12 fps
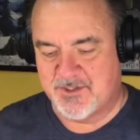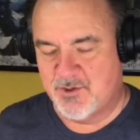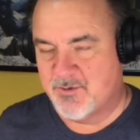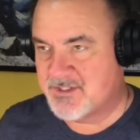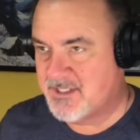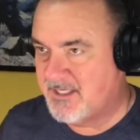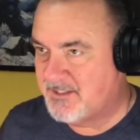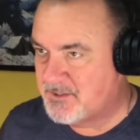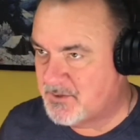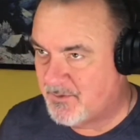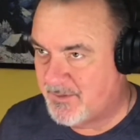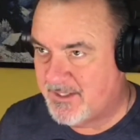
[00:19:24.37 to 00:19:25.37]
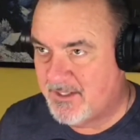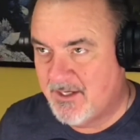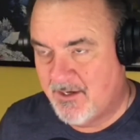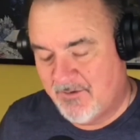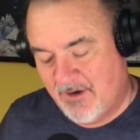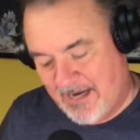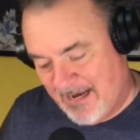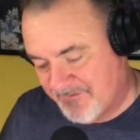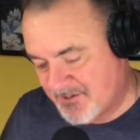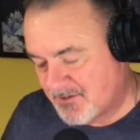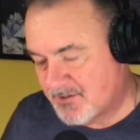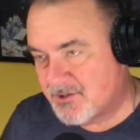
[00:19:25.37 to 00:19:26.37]
you were sitting at the doorway.
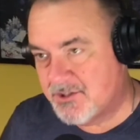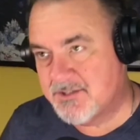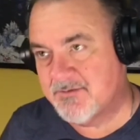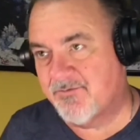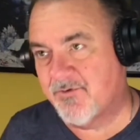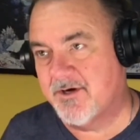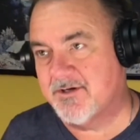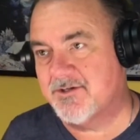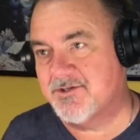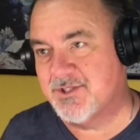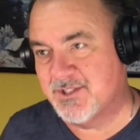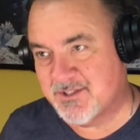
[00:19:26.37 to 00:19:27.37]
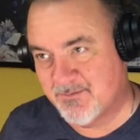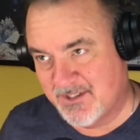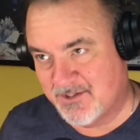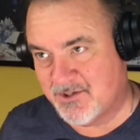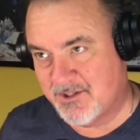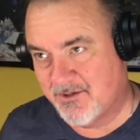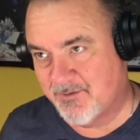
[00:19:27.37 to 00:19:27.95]
Obviously, she's in front because she's the meat shield.